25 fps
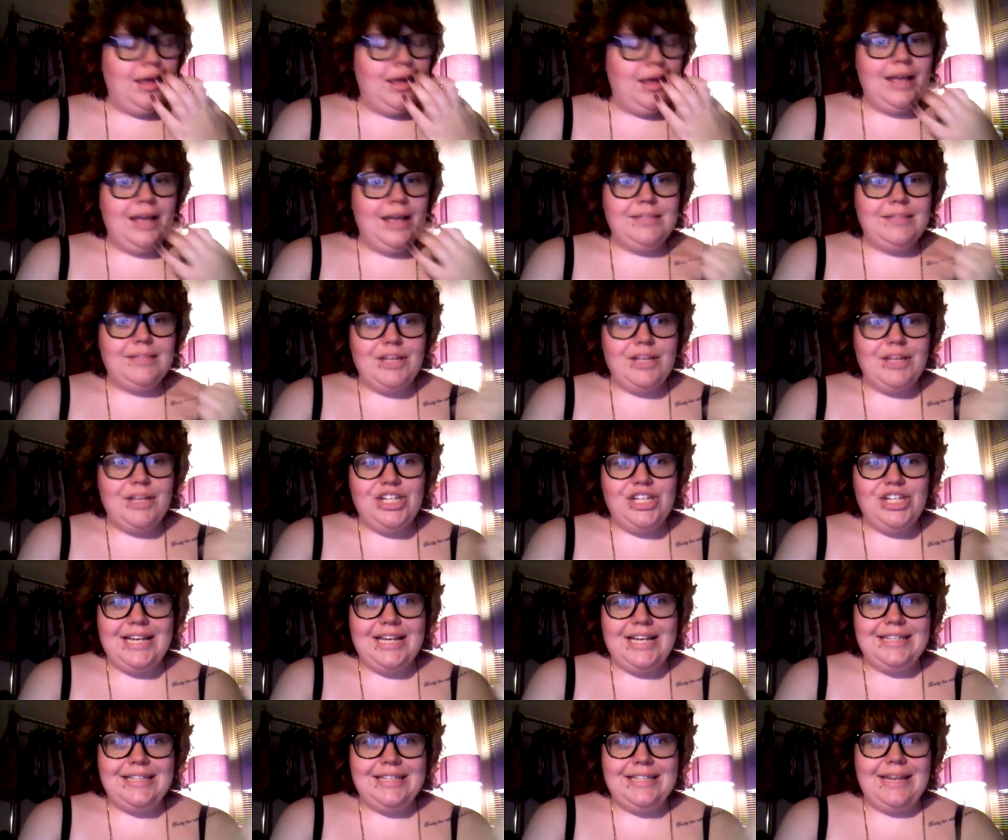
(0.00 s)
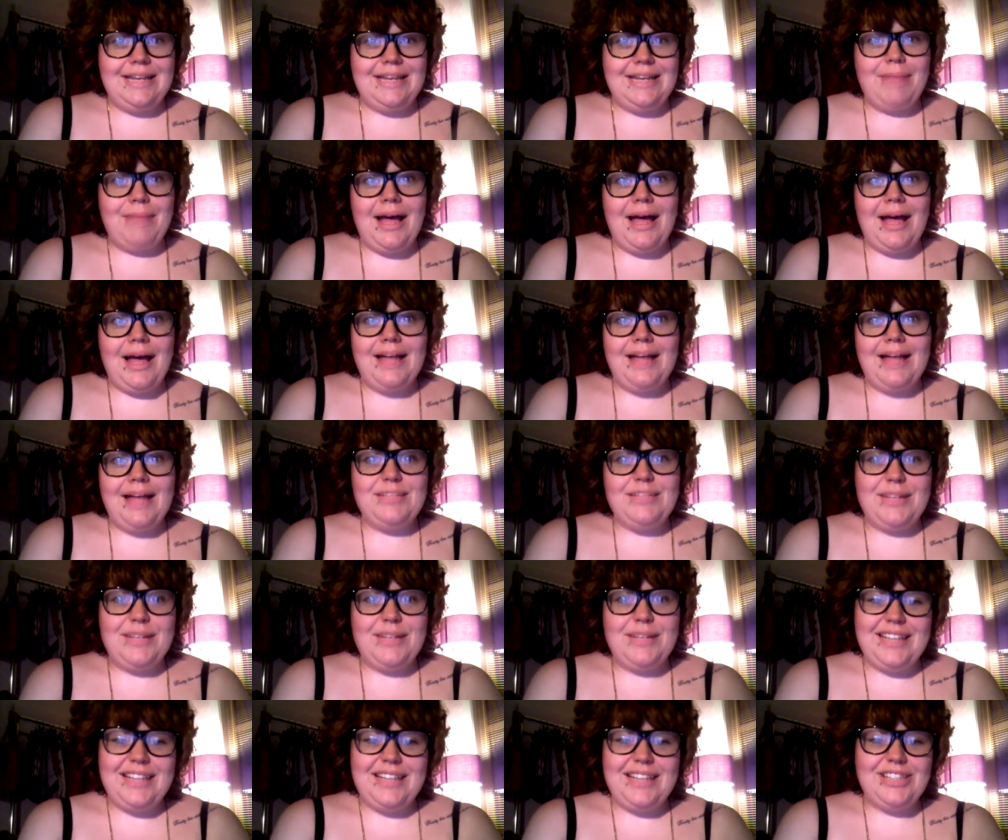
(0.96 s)
It's a bit cheesy in parts,
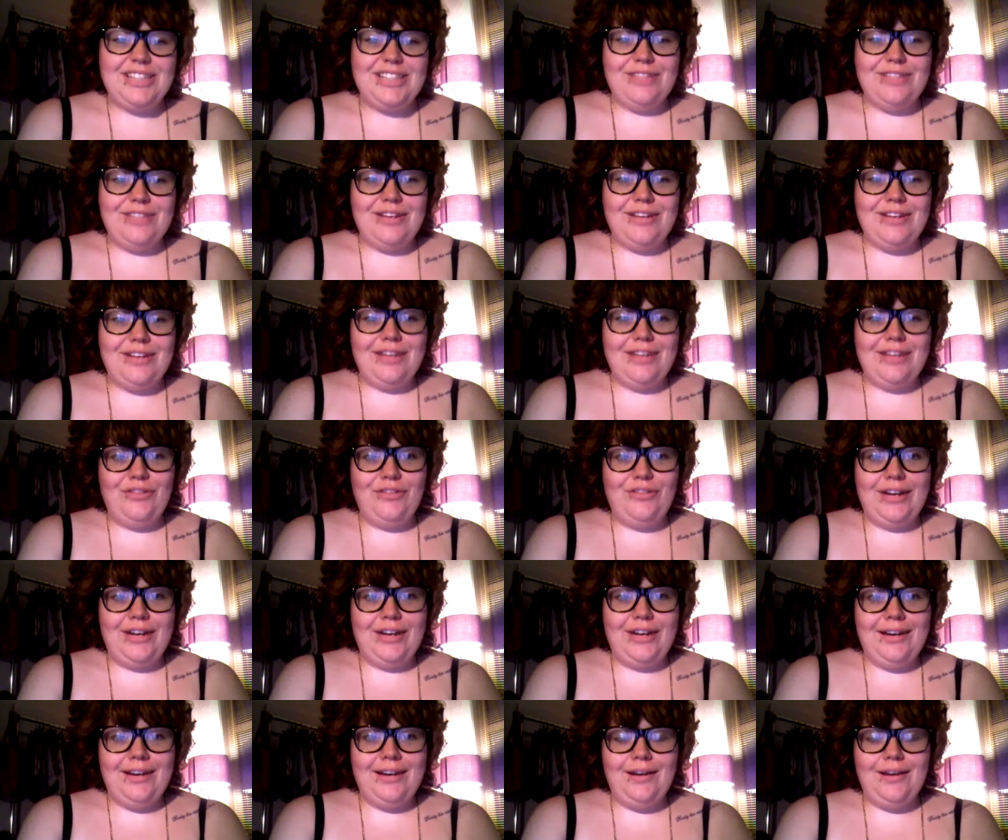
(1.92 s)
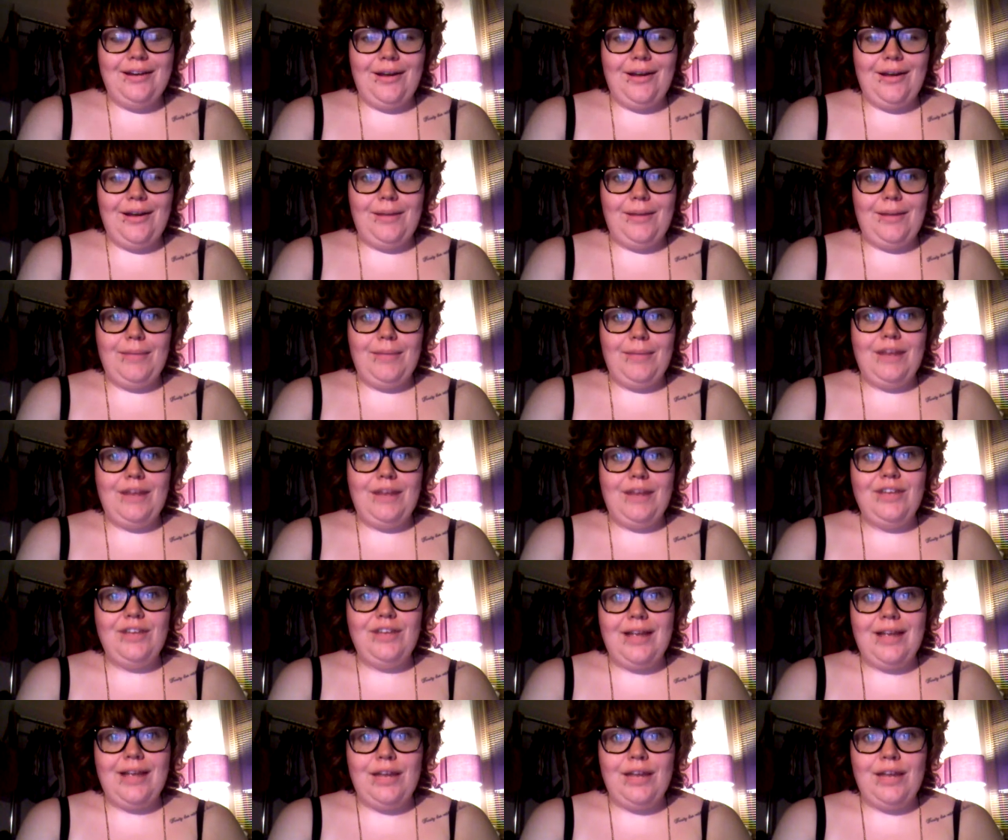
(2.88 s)
but it's actually really funny. And if
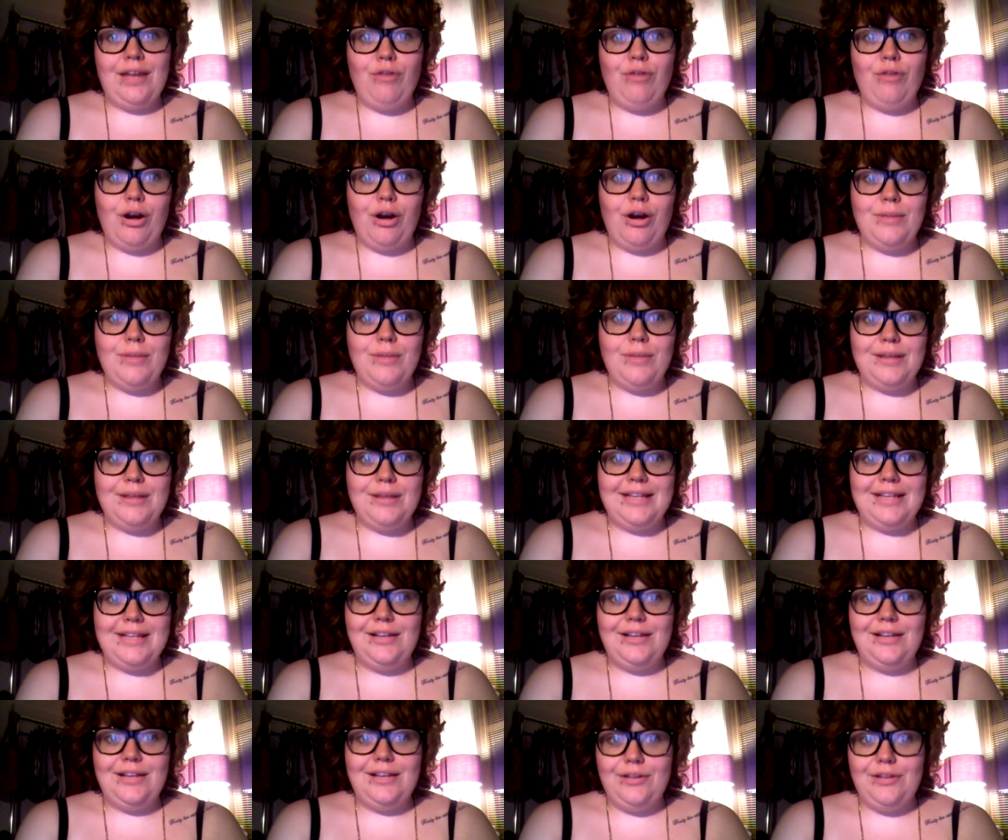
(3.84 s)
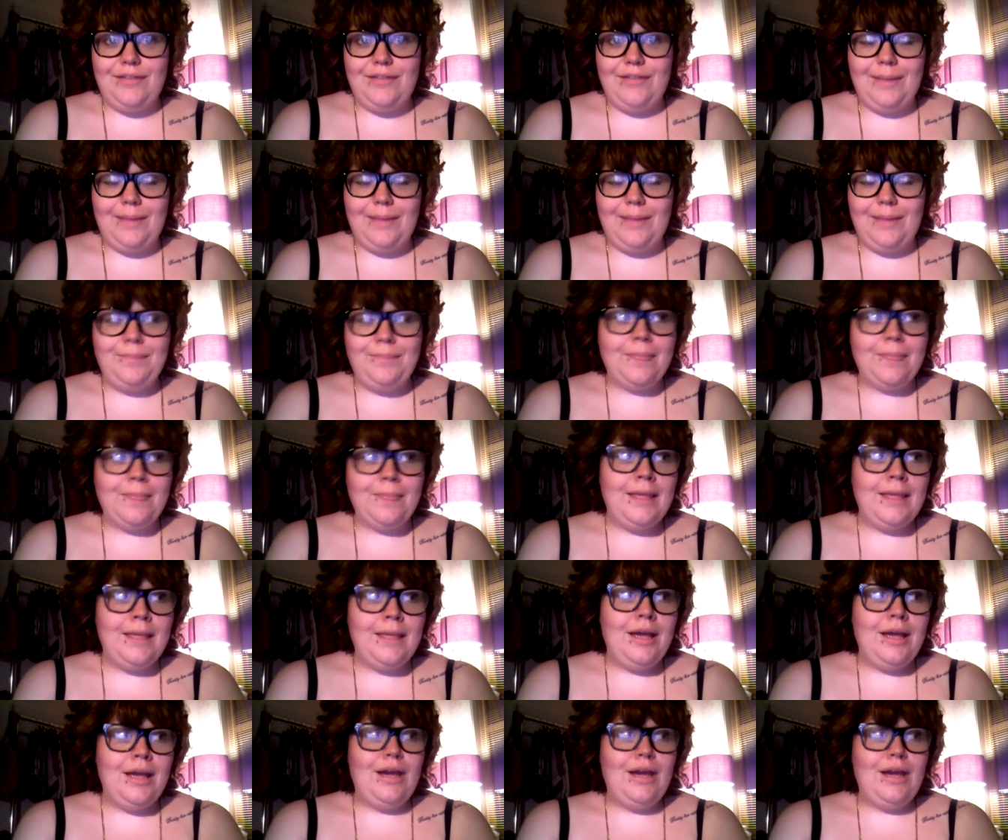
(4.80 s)
you like your rock music, you'll love it.
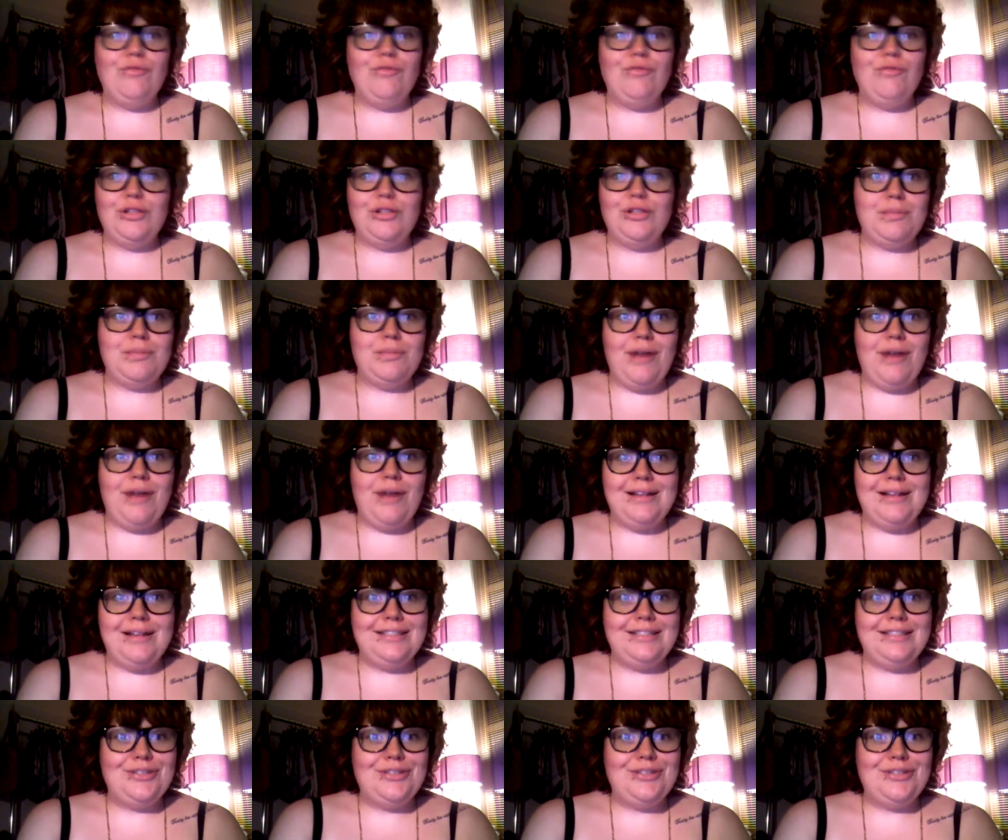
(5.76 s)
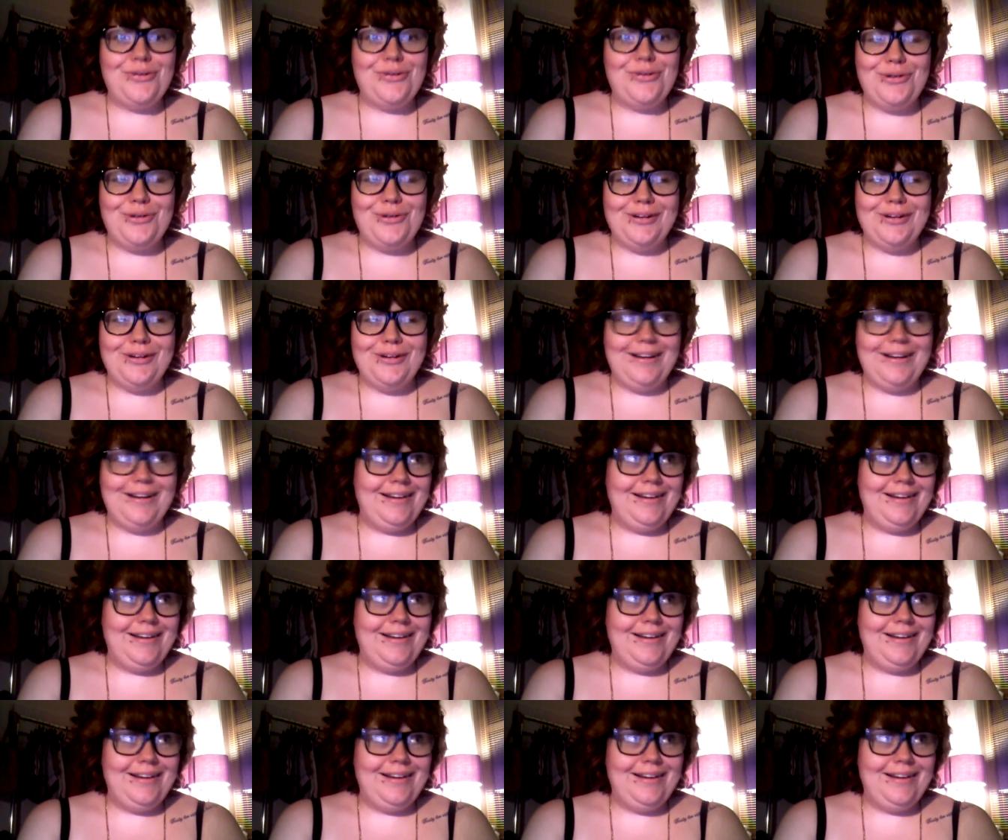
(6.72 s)
And Russell Brand's so good in it.